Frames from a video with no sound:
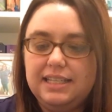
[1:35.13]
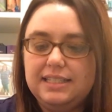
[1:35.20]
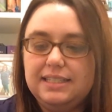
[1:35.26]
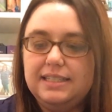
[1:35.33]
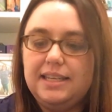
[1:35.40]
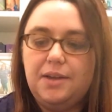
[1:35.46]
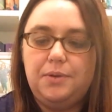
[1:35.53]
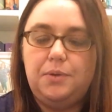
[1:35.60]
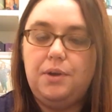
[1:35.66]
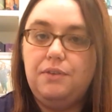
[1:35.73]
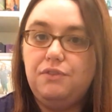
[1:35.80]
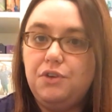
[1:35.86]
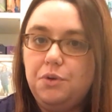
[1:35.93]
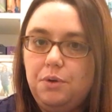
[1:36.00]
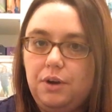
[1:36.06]
So
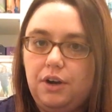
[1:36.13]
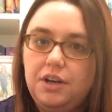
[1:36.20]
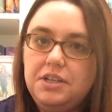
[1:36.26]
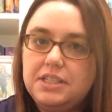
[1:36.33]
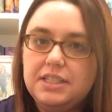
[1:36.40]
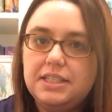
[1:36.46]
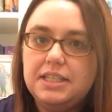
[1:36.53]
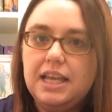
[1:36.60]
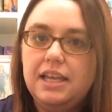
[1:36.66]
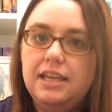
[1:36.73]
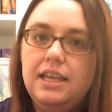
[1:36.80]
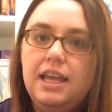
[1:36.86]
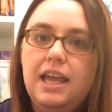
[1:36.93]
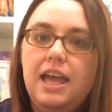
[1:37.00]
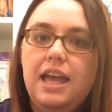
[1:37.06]
of course,
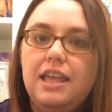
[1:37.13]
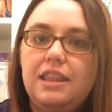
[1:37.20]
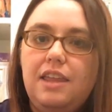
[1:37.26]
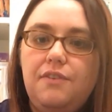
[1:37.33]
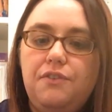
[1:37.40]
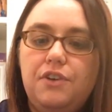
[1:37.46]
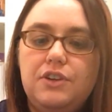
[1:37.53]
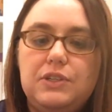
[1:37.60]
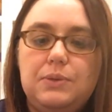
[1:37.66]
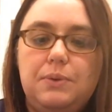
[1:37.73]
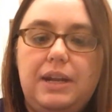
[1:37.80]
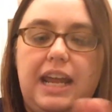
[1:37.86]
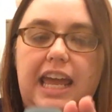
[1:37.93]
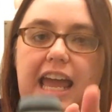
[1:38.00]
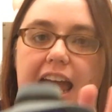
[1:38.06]
the first
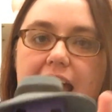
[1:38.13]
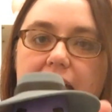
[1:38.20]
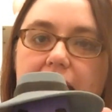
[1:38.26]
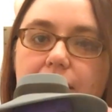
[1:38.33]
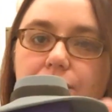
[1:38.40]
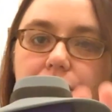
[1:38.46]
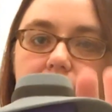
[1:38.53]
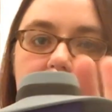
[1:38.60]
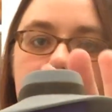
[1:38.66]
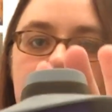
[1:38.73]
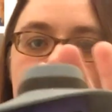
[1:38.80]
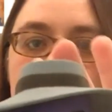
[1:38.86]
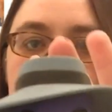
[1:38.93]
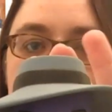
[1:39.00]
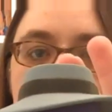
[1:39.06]
one I have
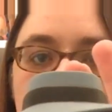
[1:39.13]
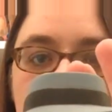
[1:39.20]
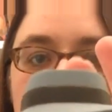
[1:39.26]
is